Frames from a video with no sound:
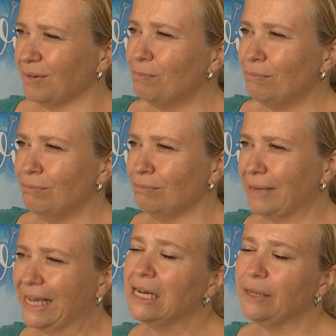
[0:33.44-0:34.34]

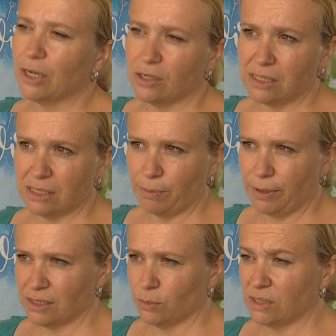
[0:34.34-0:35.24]
mainly because the
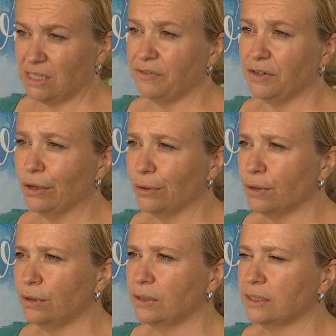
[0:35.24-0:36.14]
person wasn't even
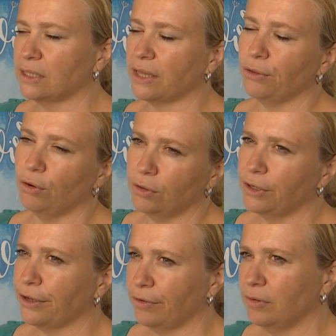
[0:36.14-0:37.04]
local and I thought,
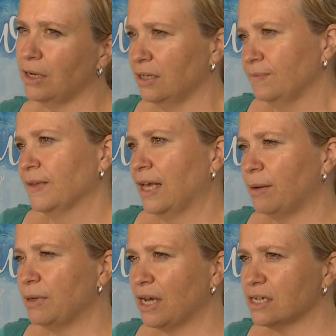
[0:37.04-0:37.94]
you know,
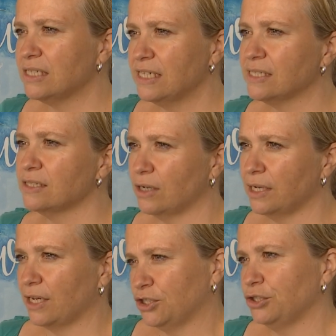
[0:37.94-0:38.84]
I'm an artist so
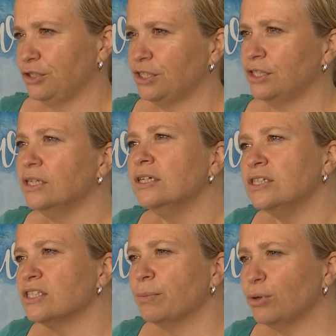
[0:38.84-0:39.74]
I, I should
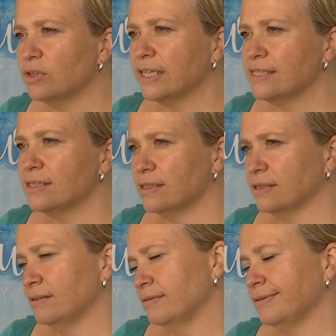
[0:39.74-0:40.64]
support this
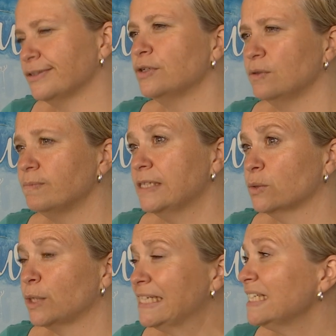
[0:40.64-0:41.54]
and so this
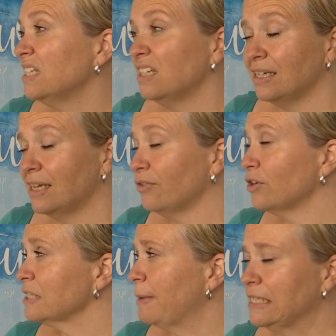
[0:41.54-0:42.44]
is what I did and never
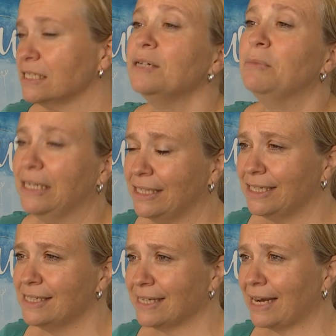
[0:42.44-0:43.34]
expected in a million
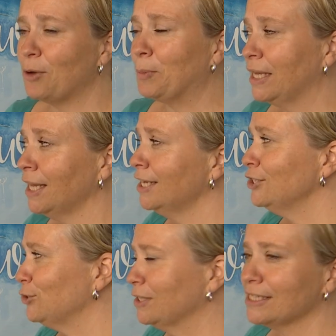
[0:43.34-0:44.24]
years that I would be
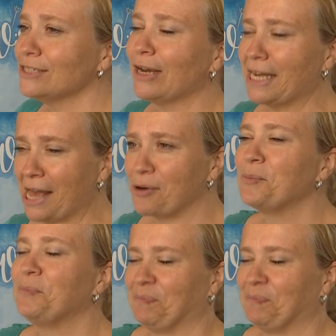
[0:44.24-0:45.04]
doing this right now.